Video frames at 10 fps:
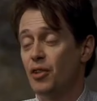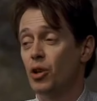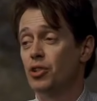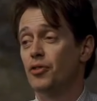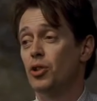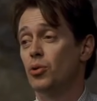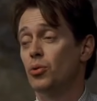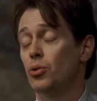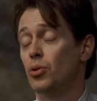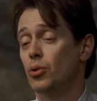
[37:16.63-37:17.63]
Uh, for those of
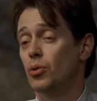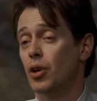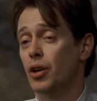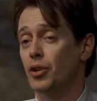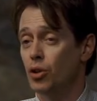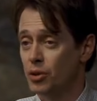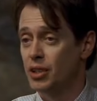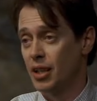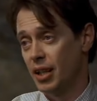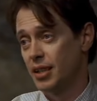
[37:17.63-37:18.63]
you who are
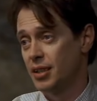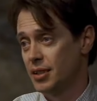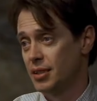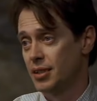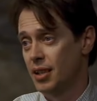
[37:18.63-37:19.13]
new tonight,